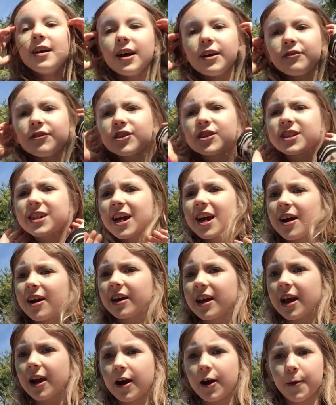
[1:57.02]
if you stay
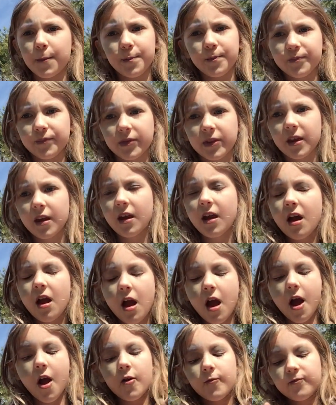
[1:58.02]
out here,
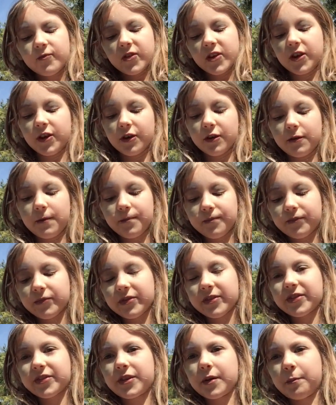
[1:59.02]
you
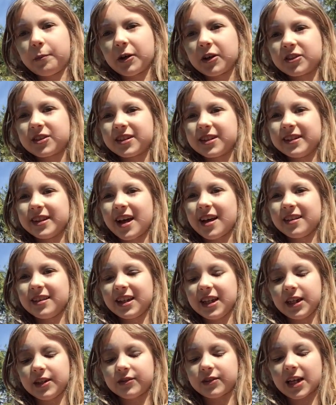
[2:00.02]
the person that
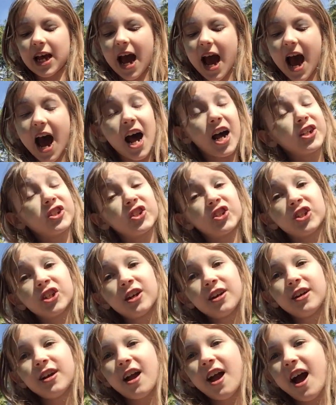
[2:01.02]
leaves has
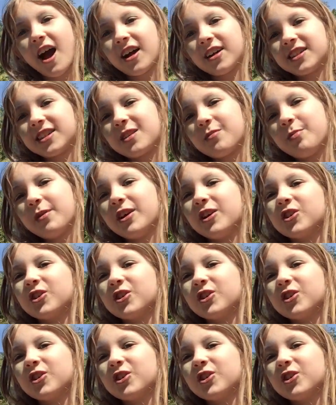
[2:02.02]
has to be